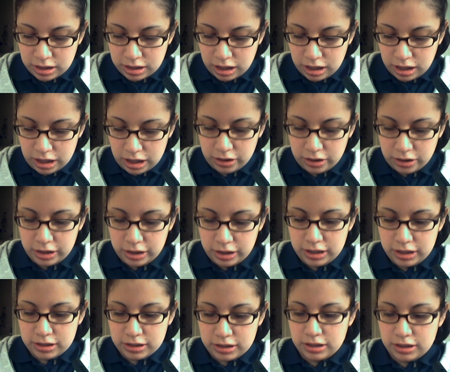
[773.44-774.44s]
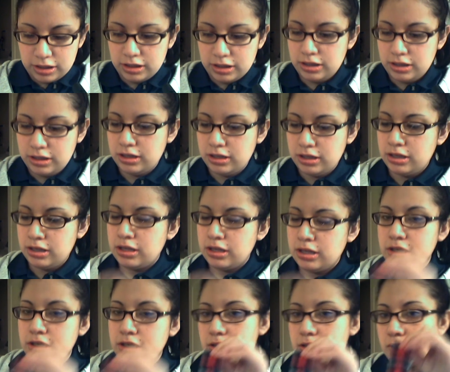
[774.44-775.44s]
iron it
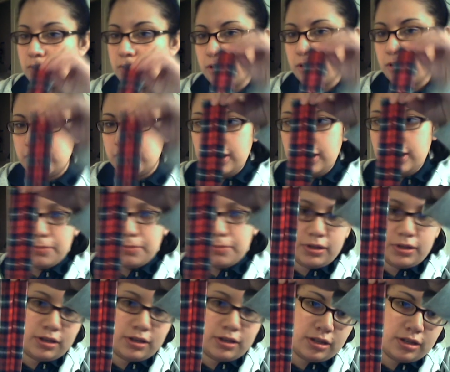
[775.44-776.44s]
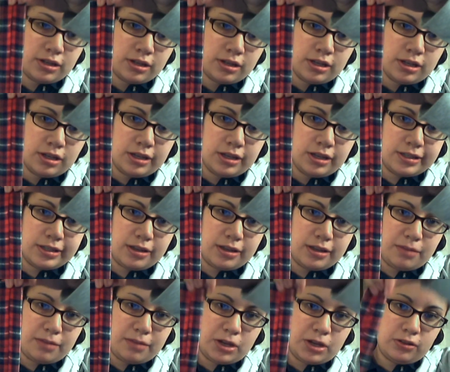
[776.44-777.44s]
so the seam is in
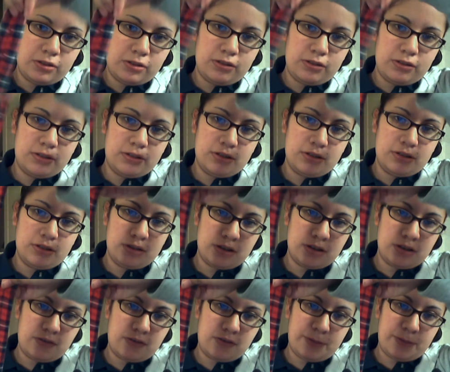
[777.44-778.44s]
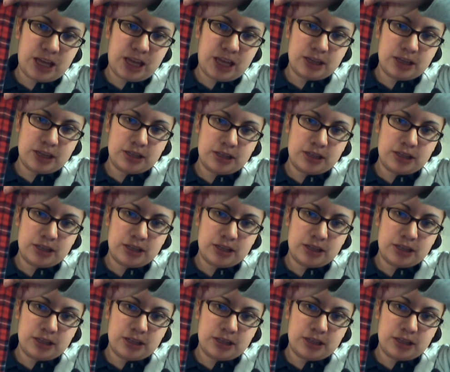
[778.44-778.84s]
the middle of the back.